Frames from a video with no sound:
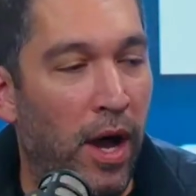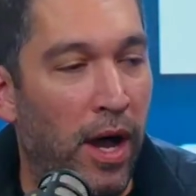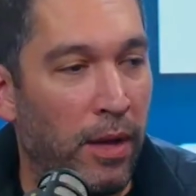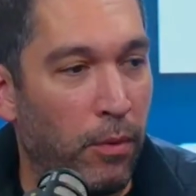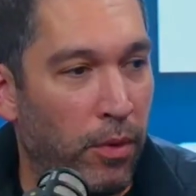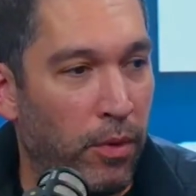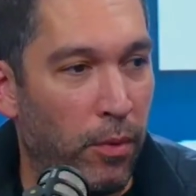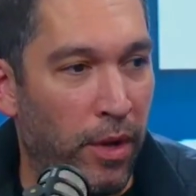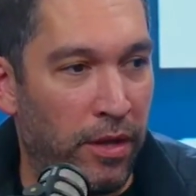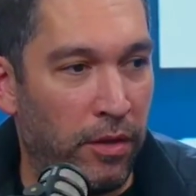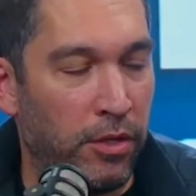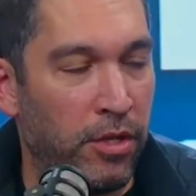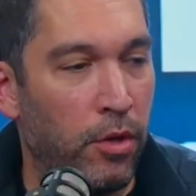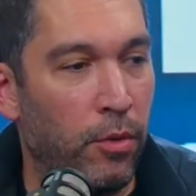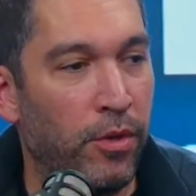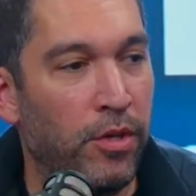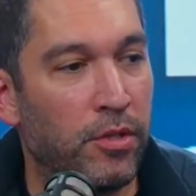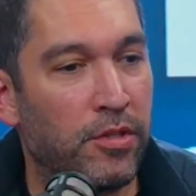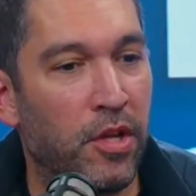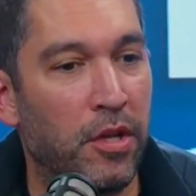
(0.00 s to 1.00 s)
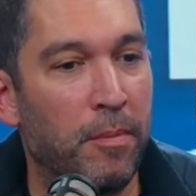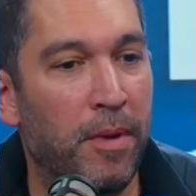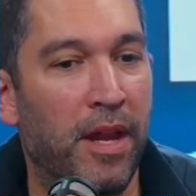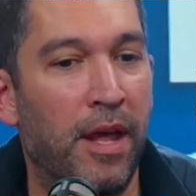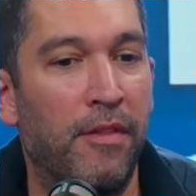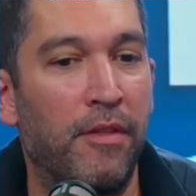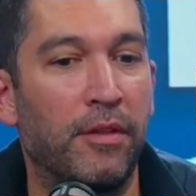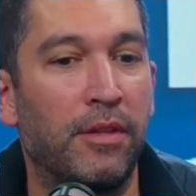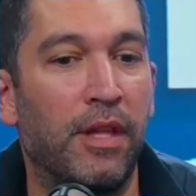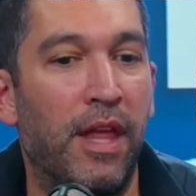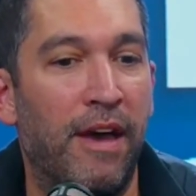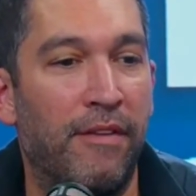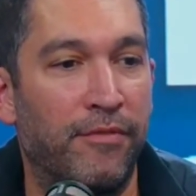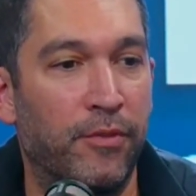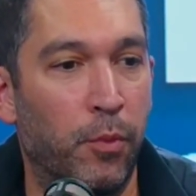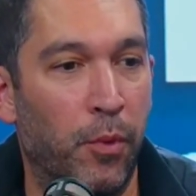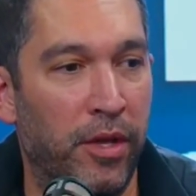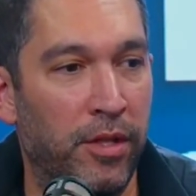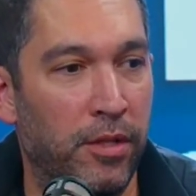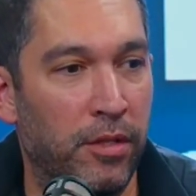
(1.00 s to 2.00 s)
for why we went. You know, when you're talking about how the
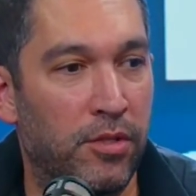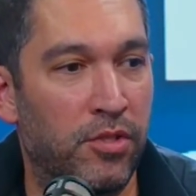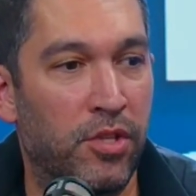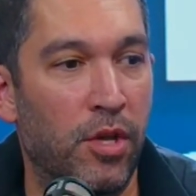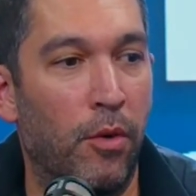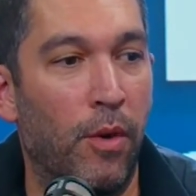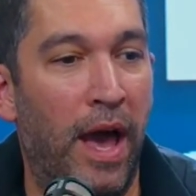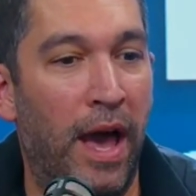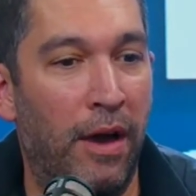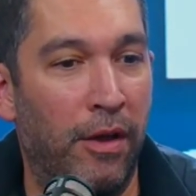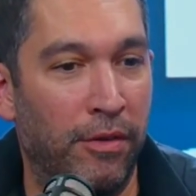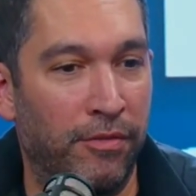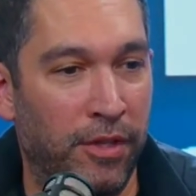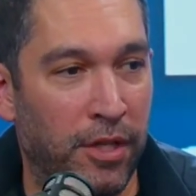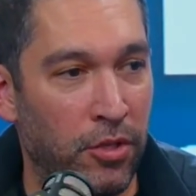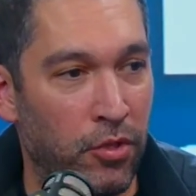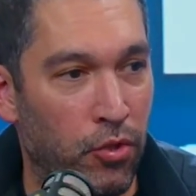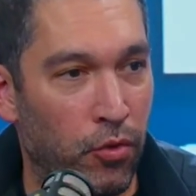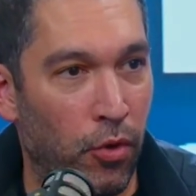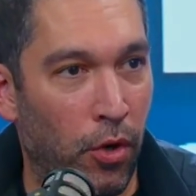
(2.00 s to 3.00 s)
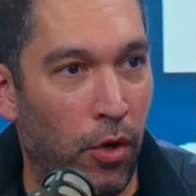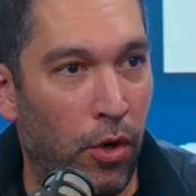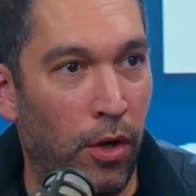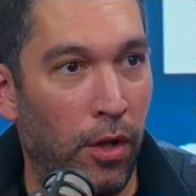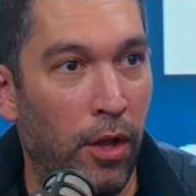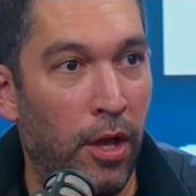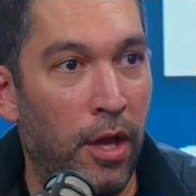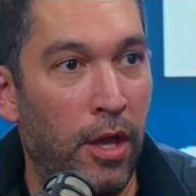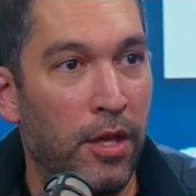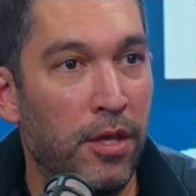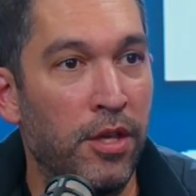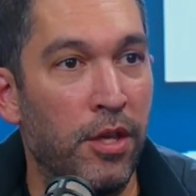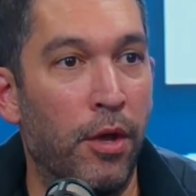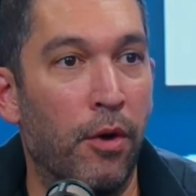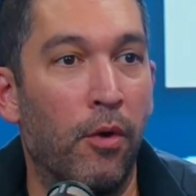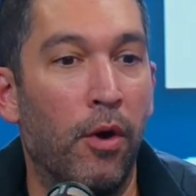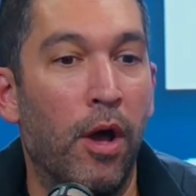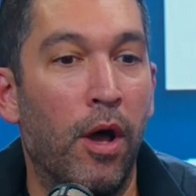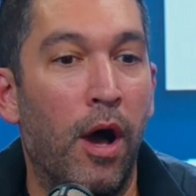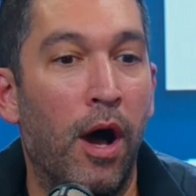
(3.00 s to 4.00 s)
left went so out of control,
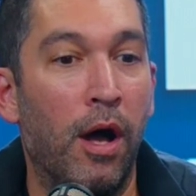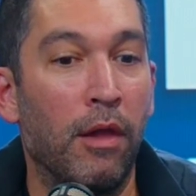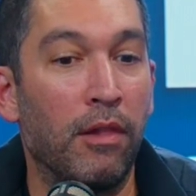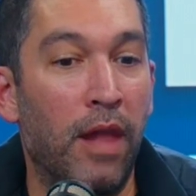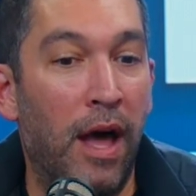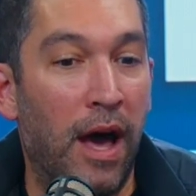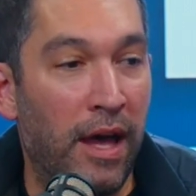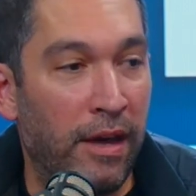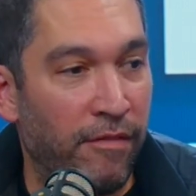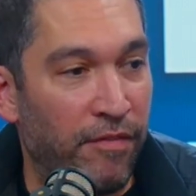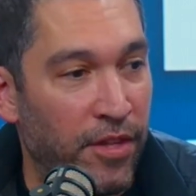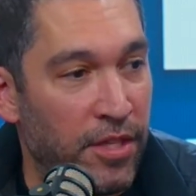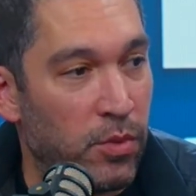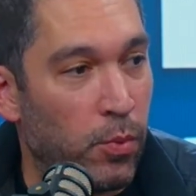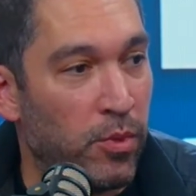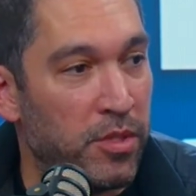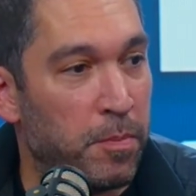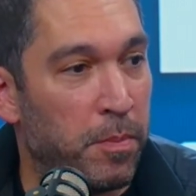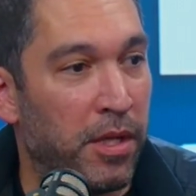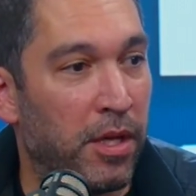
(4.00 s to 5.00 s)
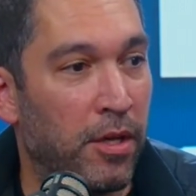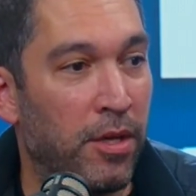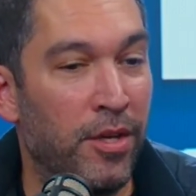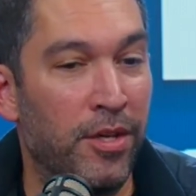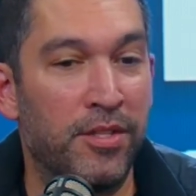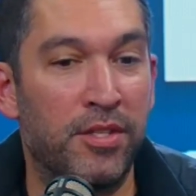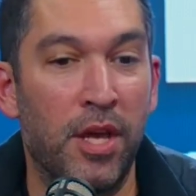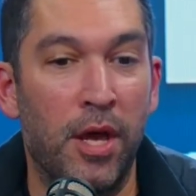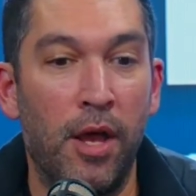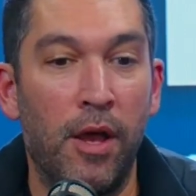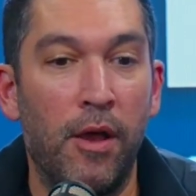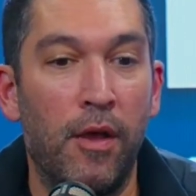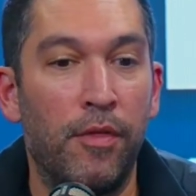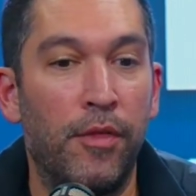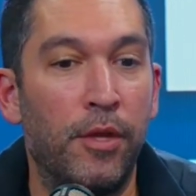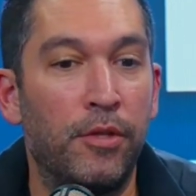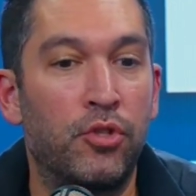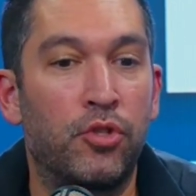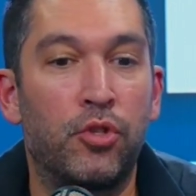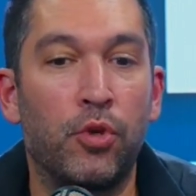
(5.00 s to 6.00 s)
you know, a lot of this was because
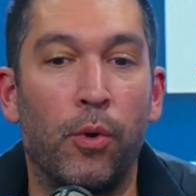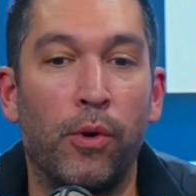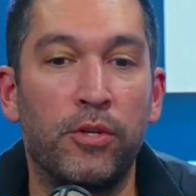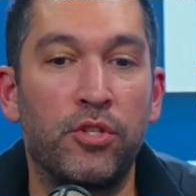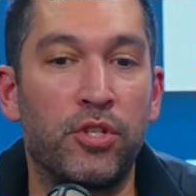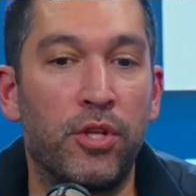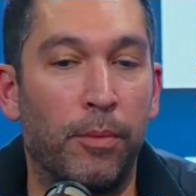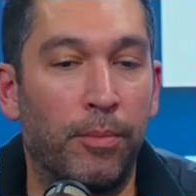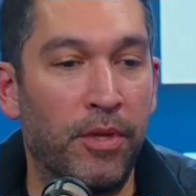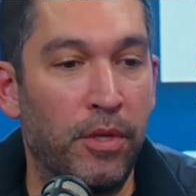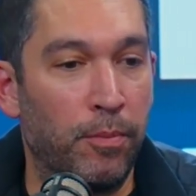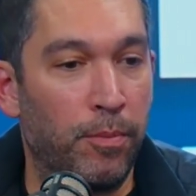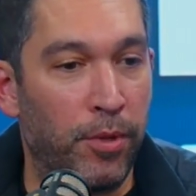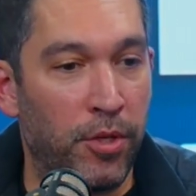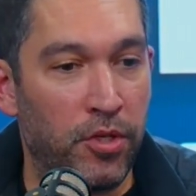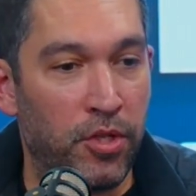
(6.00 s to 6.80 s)
the George W.